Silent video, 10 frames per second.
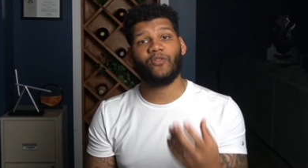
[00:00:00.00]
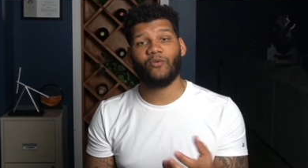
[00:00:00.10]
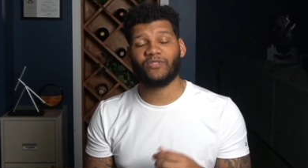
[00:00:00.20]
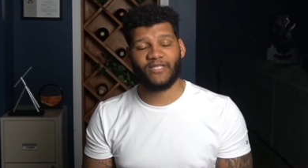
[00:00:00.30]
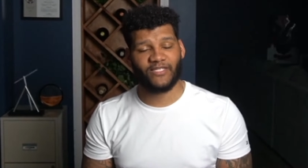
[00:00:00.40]

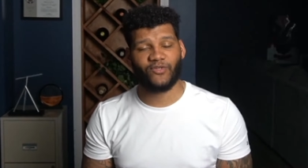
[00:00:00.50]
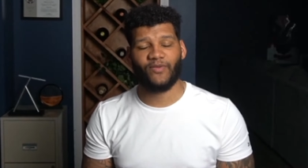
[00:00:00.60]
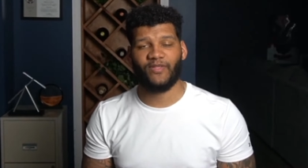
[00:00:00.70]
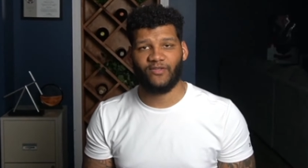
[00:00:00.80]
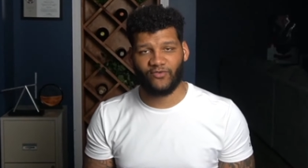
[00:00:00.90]
those links are
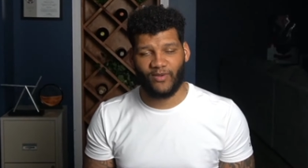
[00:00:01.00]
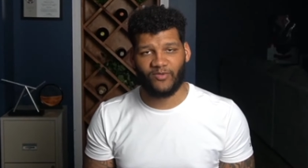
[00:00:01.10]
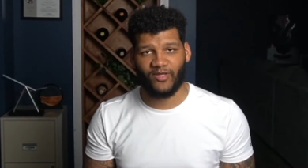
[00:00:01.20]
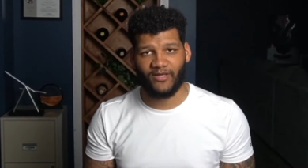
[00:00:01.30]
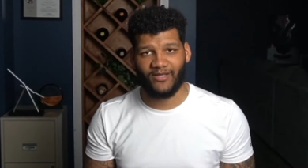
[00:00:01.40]
in the
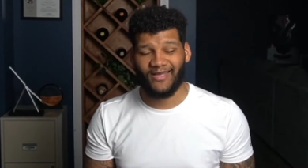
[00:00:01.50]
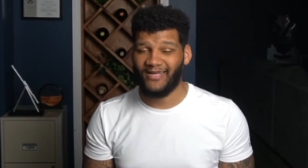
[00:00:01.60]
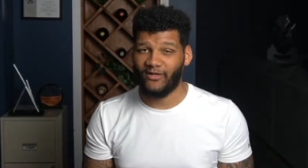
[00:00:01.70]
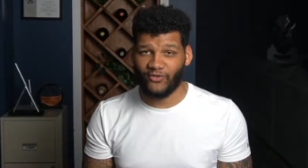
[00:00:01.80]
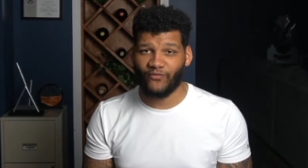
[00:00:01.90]
description.
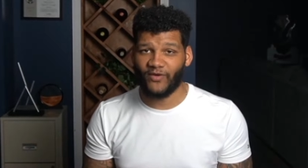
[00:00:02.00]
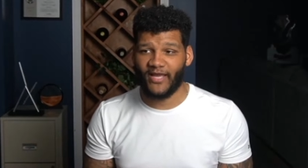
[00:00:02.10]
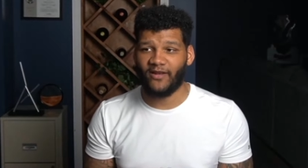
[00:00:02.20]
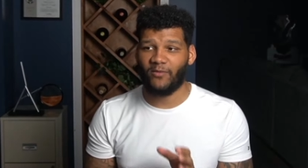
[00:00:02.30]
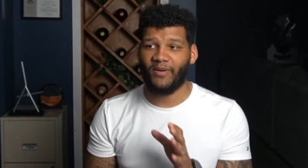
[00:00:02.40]
Now, don't
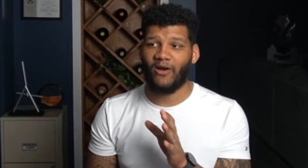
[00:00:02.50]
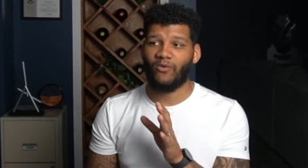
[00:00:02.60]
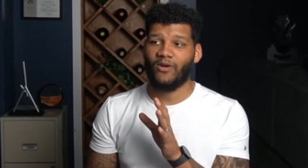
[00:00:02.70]
forget about